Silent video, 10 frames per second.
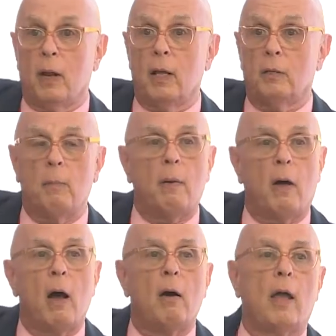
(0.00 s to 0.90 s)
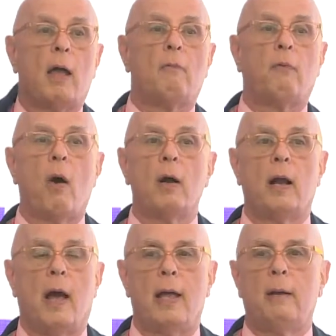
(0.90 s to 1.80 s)
Really? Some people? Oh, okay.
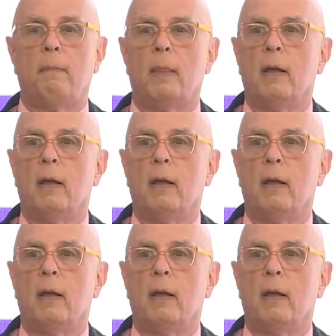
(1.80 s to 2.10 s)
Fortnite